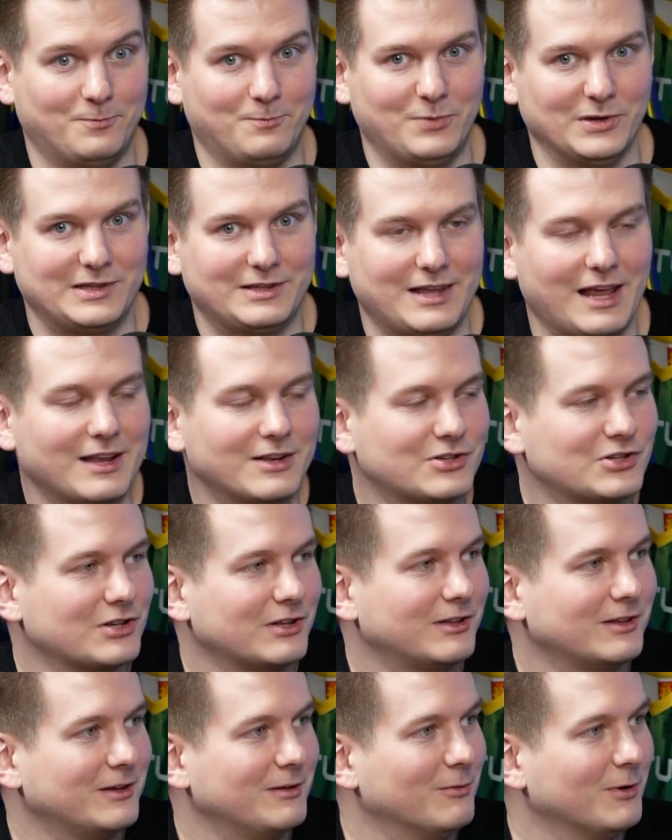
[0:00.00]

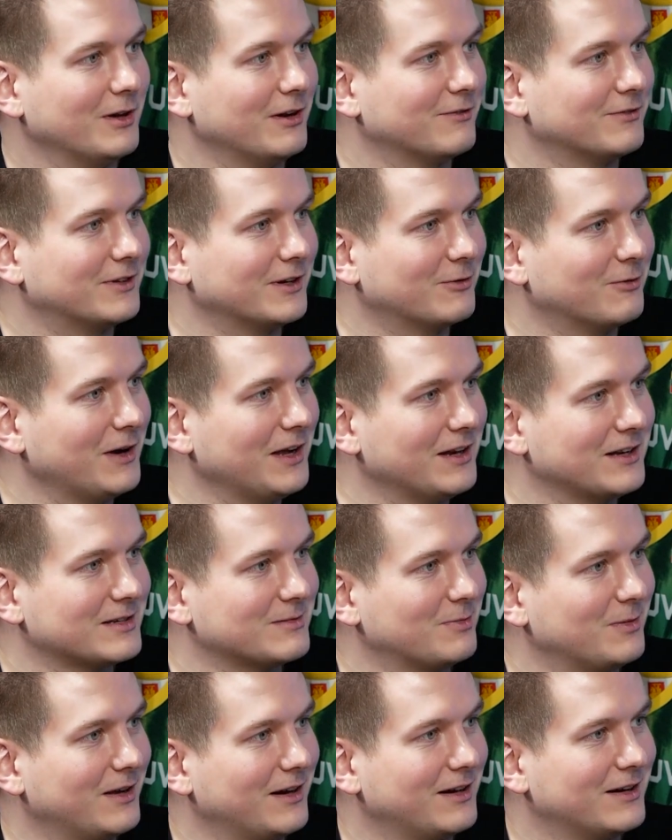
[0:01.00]
potentially one of the
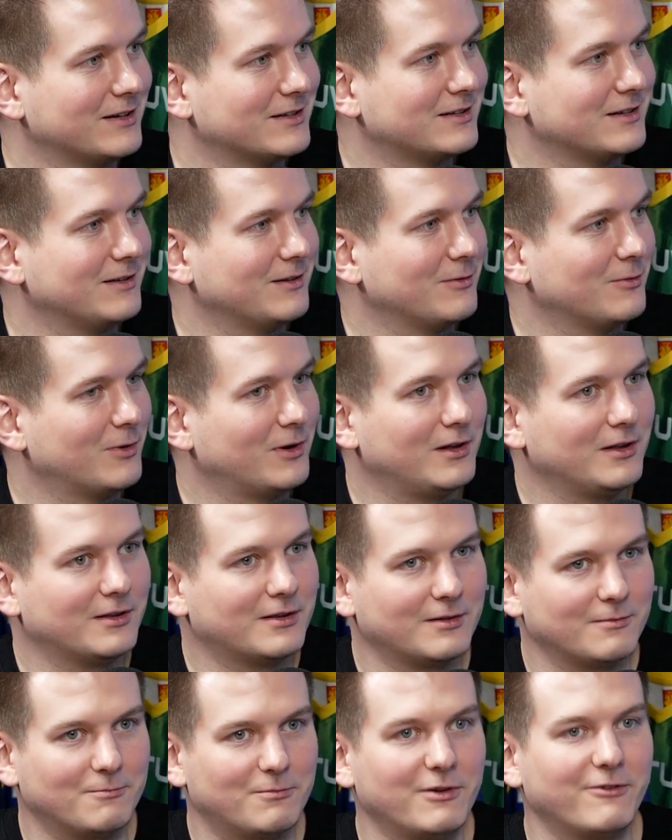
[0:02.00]
greatest players in the
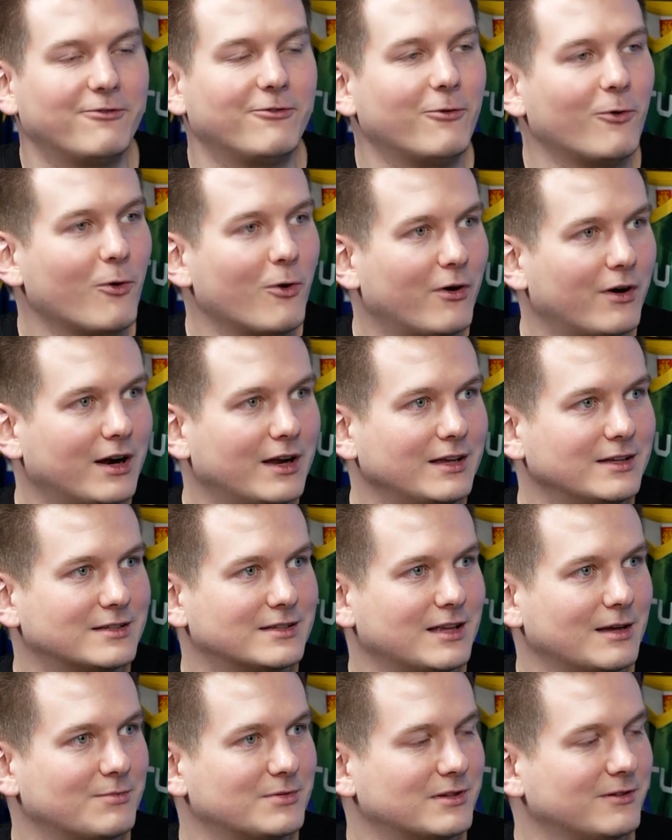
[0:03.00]
world before he
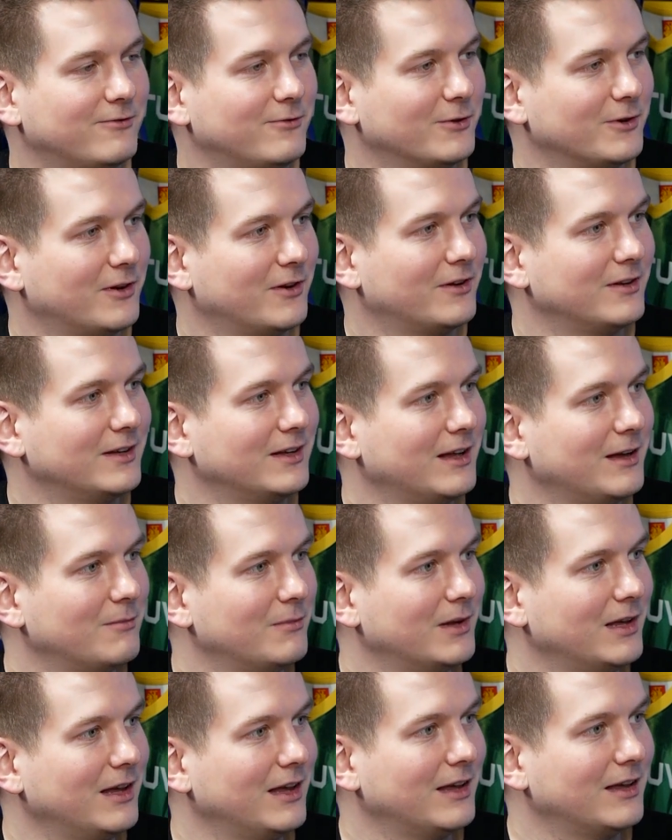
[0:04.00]
steps a foot on the
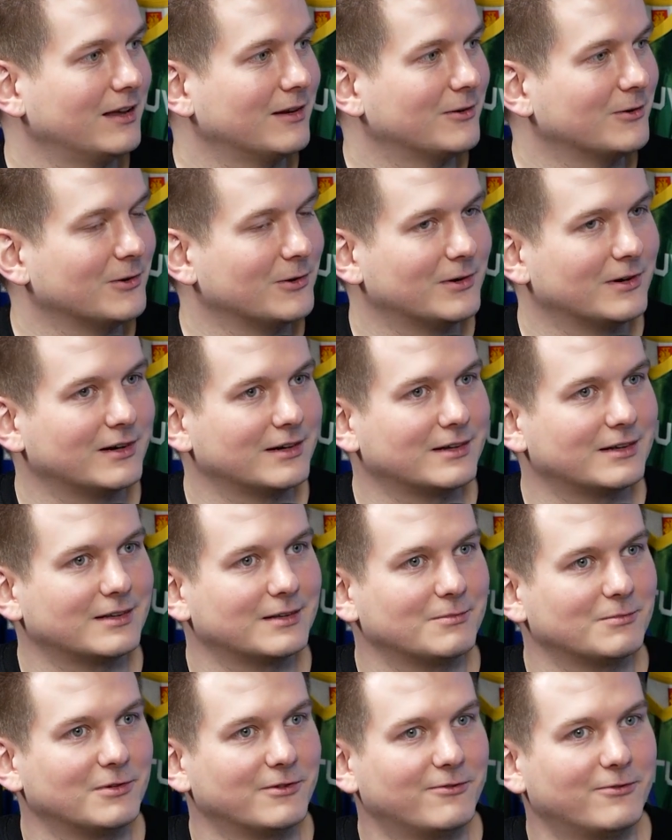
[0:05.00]
NBA court,
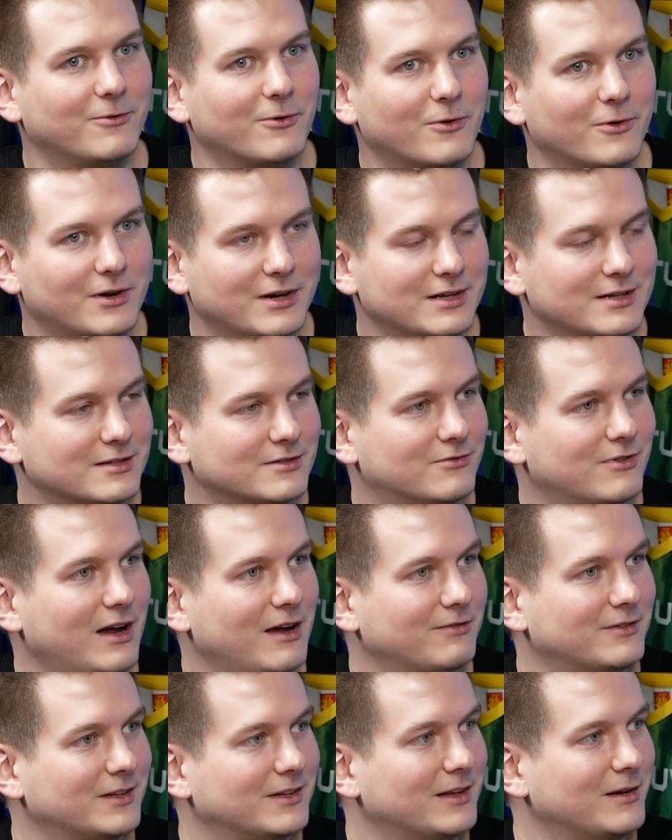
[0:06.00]
before he's
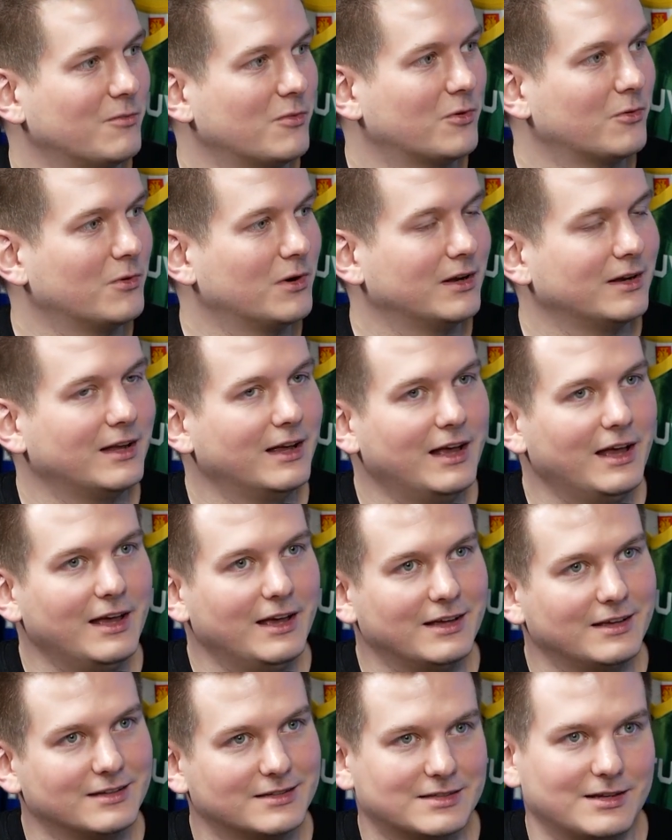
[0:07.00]
drafted #1,
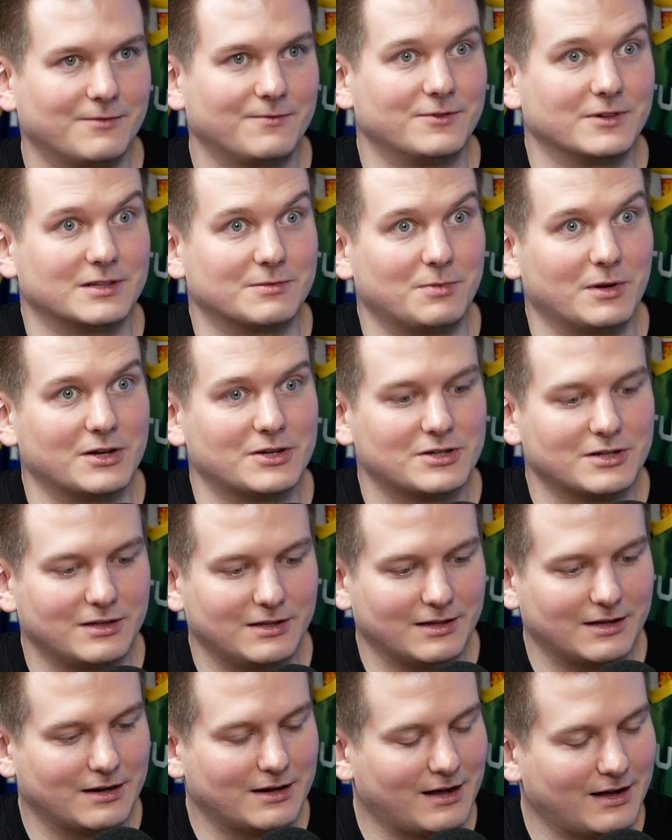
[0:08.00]
is something
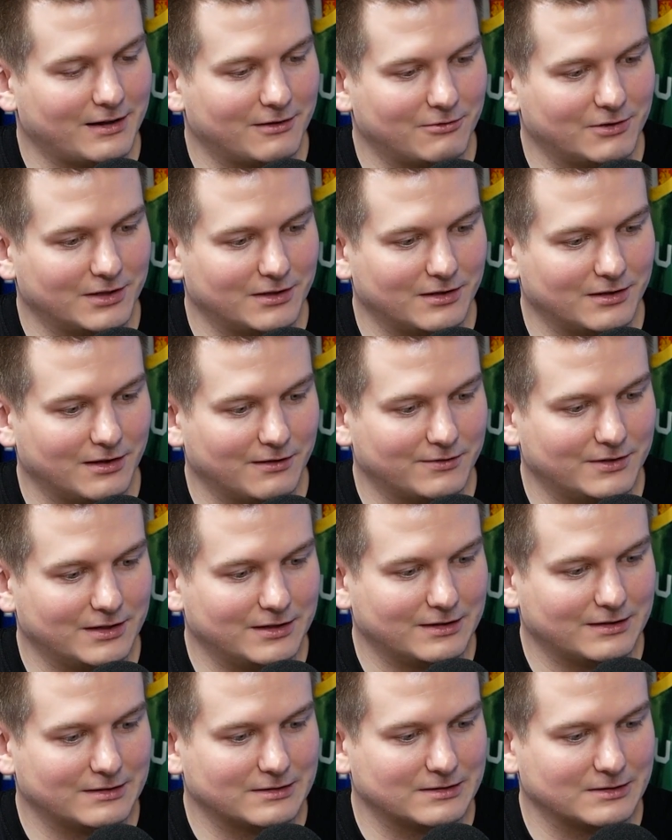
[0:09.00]
special, and I really loved
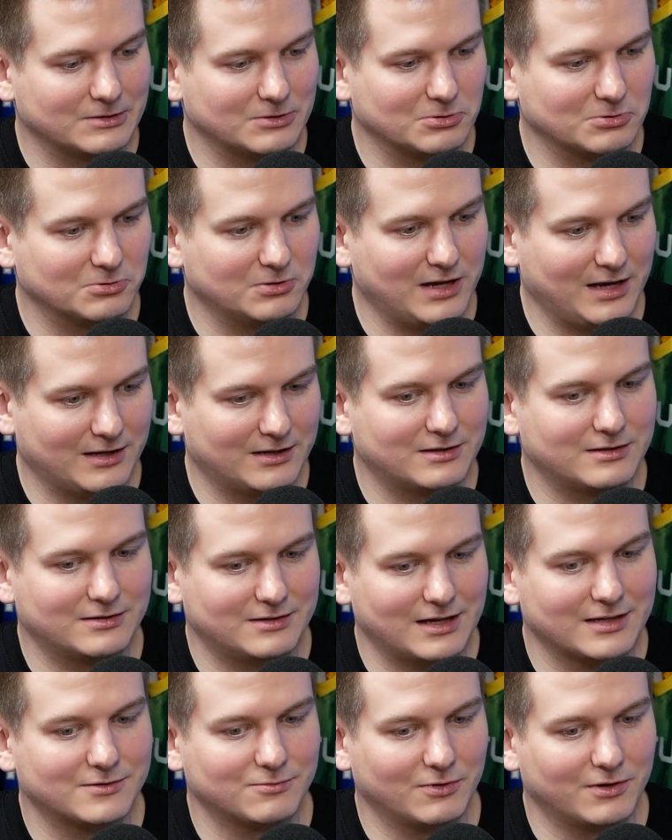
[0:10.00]
it. So
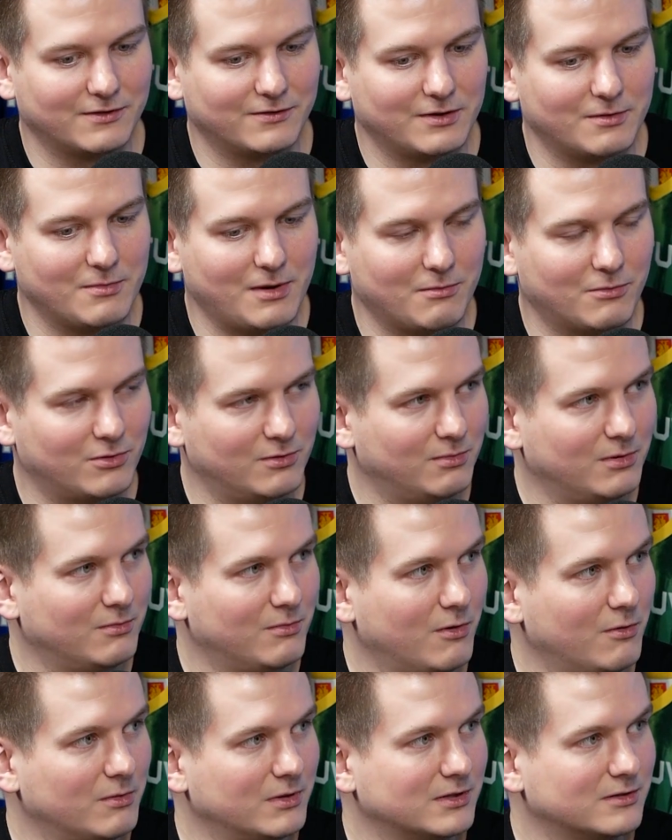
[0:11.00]
that's one of the memorable
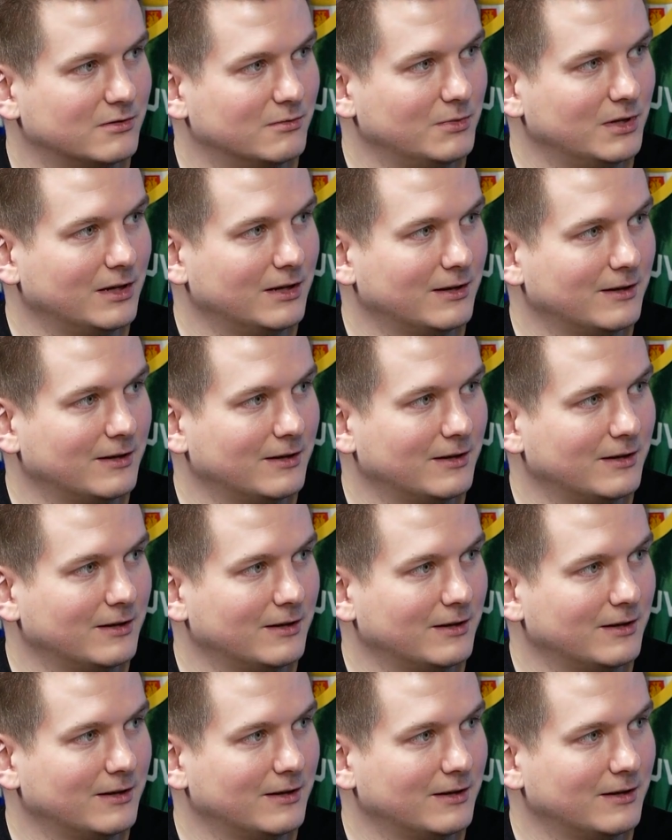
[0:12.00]
moments to me.